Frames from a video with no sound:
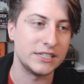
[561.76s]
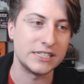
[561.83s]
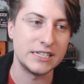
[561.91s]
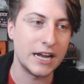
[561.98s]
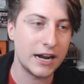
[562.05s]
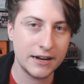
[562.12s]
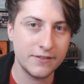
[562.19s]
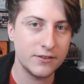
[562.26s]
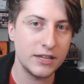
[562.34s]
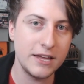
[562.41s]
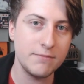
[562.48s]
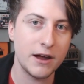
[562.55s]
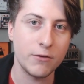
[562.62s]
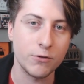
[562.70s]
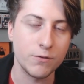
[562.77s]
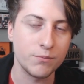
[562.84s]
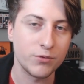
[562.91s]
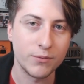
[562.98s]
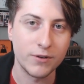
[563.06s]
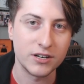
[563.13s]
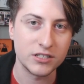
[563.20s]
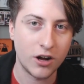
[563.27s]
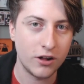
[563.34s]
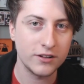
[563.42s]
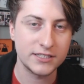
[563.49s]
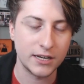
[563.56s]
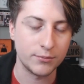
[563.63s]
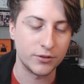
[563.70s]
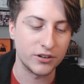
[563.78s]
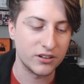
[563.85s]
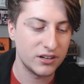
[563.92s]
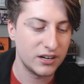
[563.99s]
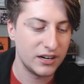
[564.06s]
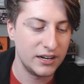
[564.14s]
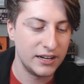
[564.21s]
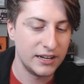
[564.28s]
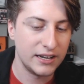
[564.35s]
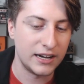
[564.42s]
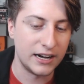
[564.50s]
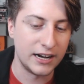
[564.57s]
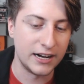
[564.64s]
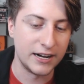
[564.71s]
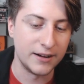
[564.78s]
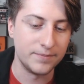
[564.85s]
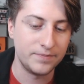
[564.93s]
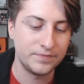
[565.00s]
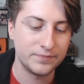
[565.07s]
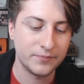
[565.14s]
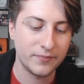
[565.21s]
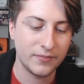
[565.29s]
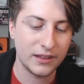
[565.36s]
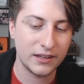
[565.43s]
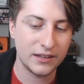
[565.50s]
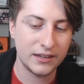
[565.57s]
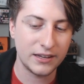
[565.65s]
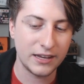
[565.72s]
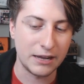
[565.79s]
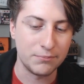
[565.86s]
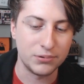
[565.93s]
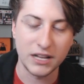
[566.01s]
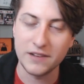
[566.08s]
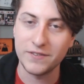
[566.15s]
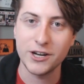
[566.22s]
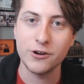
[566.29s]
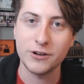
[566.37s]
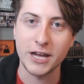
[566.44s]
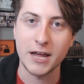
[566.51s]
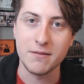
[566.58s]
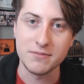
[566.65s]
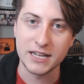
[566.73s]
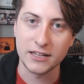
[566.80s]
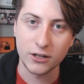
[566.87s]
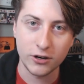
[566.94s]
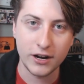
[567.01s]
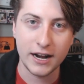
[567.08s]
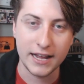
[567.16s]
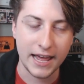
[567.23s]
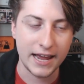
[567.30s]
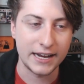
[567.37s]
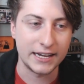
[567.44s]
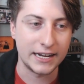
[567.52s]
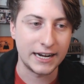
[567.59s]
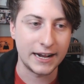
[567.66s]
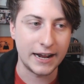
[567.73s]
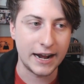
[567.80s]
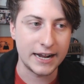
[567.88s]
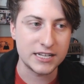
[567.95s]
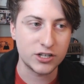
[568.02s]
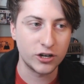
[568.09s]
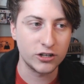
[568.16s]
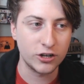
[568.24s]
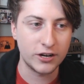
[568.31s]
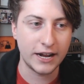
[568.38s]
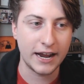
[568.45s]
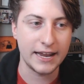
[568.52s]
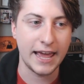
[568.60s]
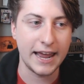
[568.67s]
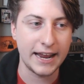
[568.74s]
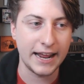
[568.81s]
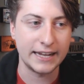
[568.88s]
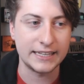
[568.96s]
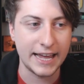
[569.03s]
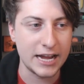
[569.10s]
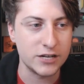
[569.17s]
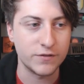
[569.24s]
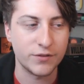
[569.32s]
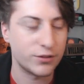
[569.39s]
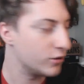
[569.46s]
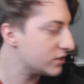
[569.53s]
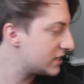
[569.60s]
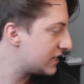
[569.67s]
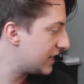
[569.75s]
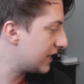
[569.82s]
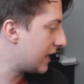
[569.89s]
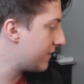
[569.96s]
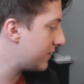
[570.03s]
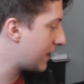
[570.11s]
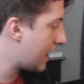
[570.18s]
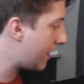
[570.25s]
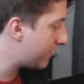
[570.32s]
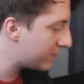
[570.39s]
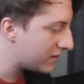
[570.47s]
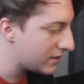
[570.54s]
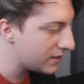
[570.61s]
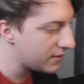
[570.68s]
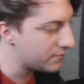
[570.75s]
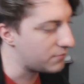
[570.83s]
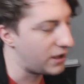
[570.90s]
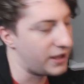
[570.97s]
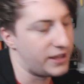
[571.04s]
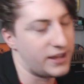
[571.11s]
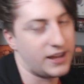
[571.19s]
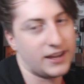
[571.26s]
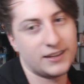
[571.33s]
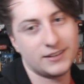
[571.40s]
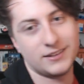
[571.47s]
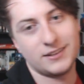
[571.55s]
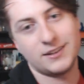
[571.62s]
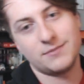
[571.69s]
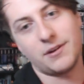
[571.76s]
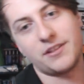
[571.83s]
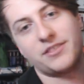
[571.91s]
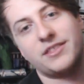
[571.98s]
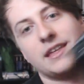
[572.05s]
just not even leave my room pretty much all summer, and play video games and learn how to edit. And I started learning how to edit at the age of 13. I even have my my